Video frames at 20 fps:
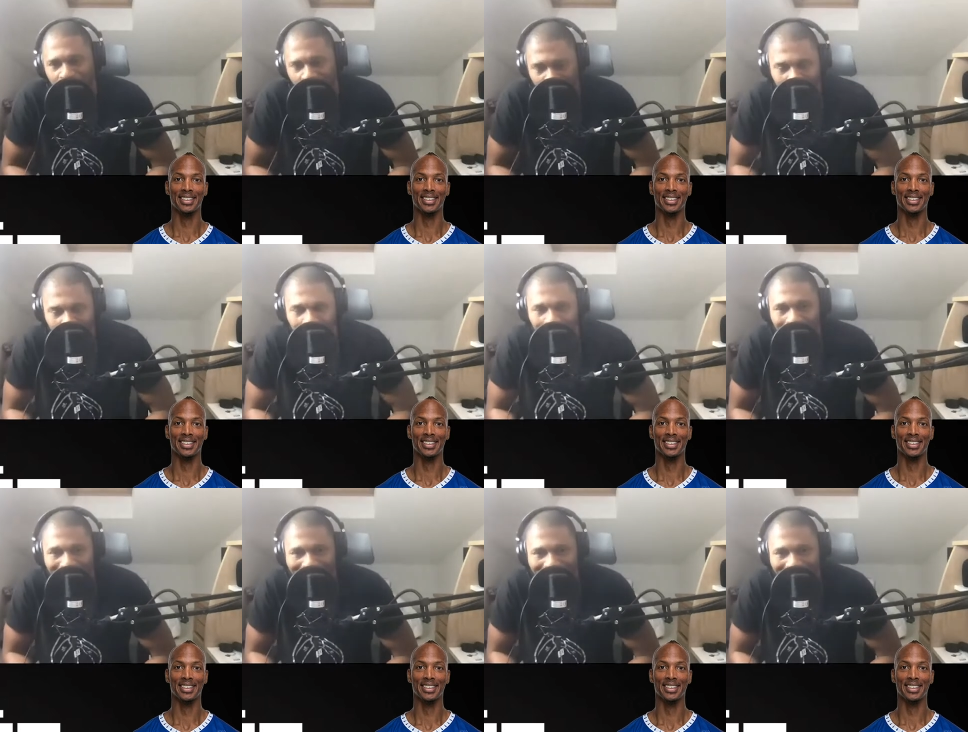Speaker 1: do you remember we
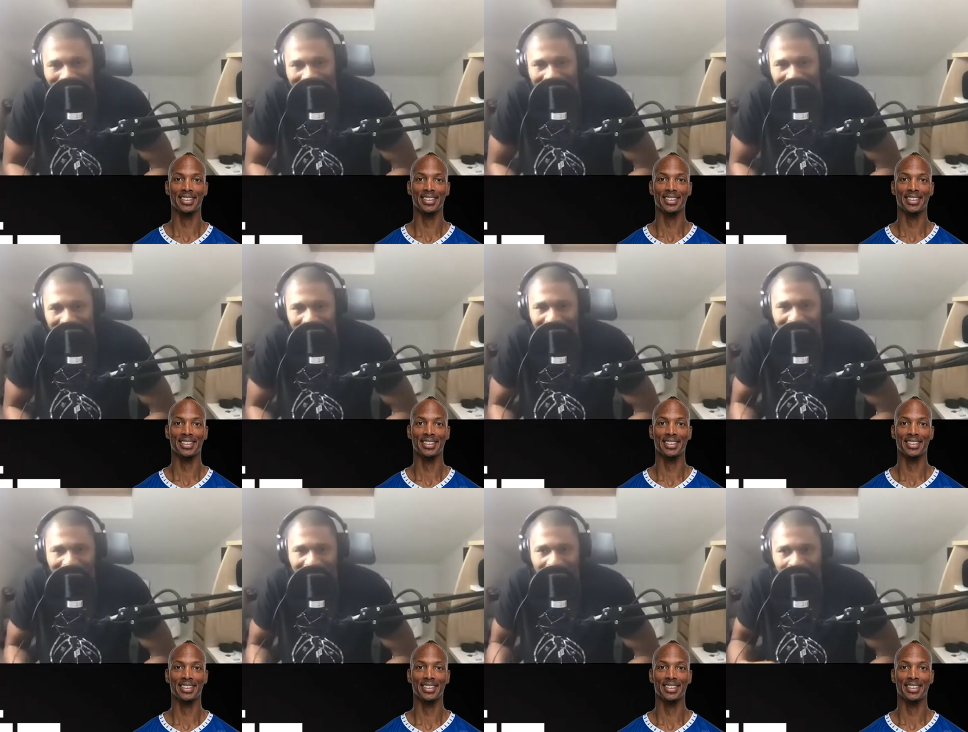played against
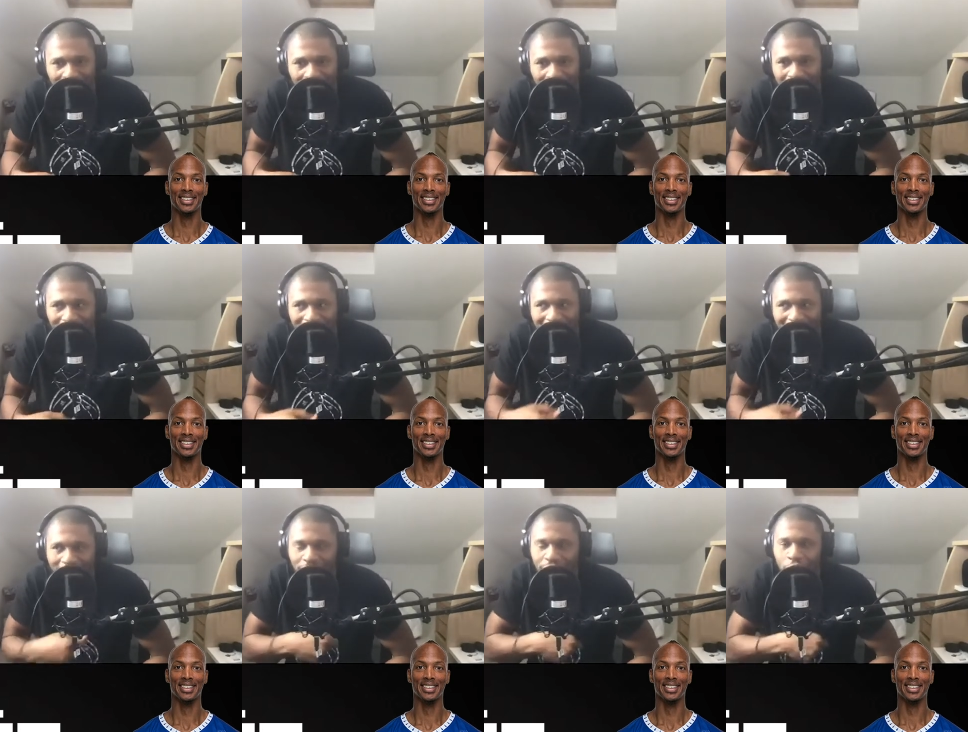okay. y'all
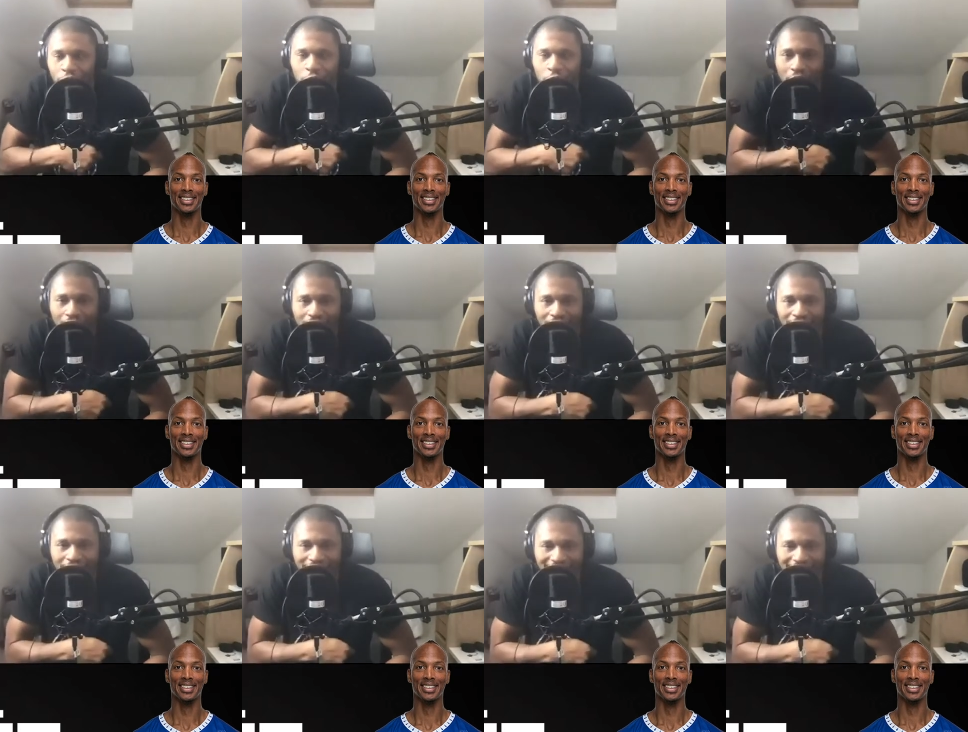in
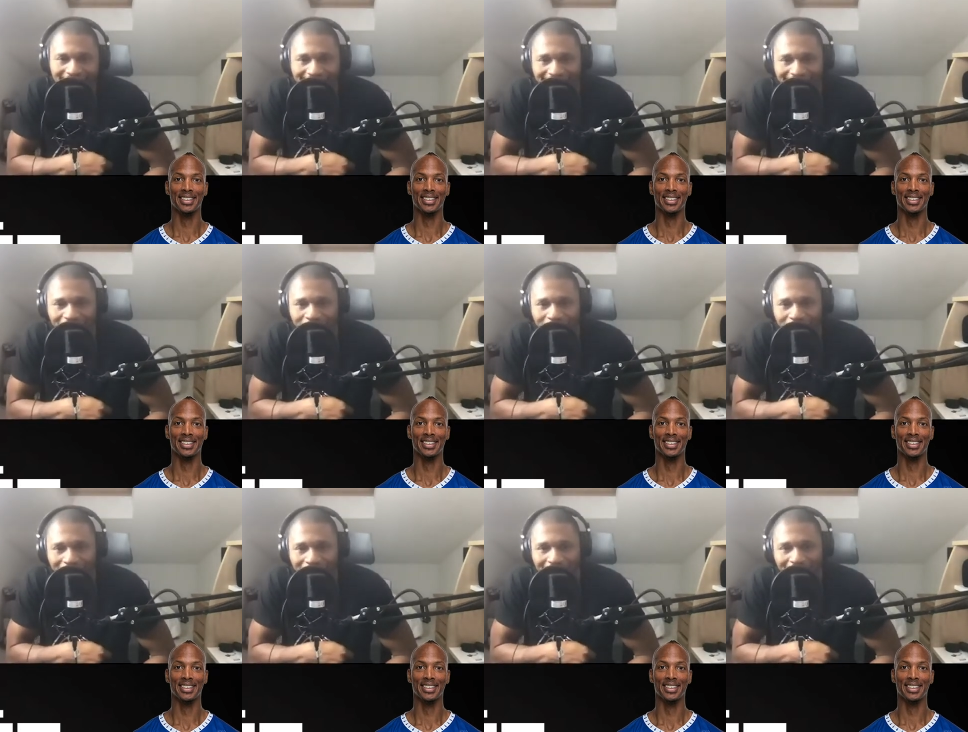Rouen
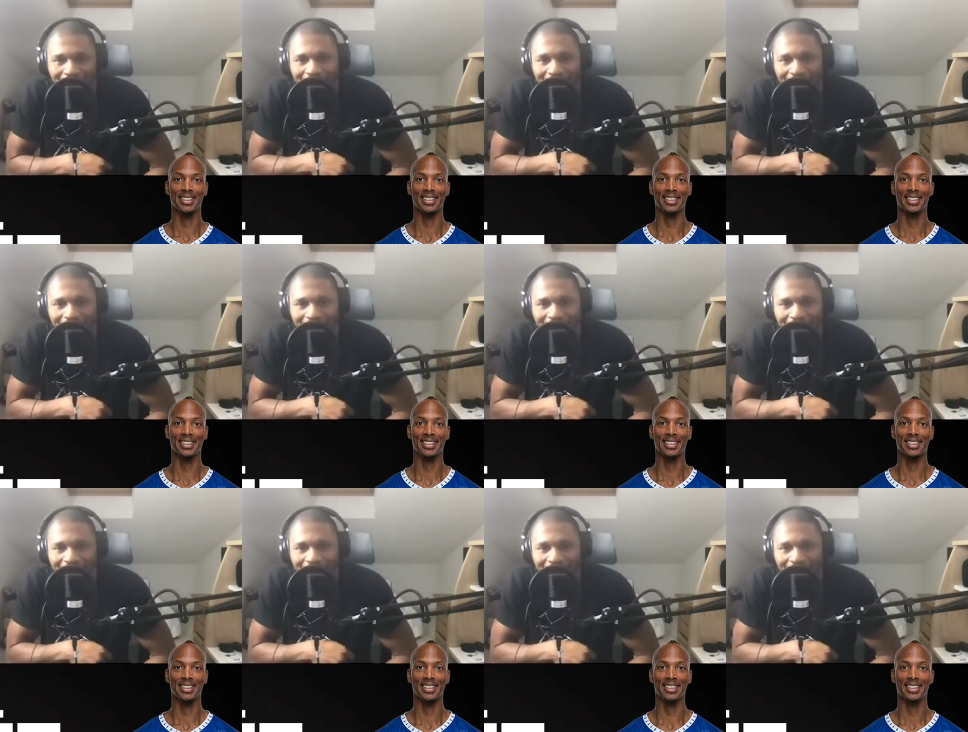when I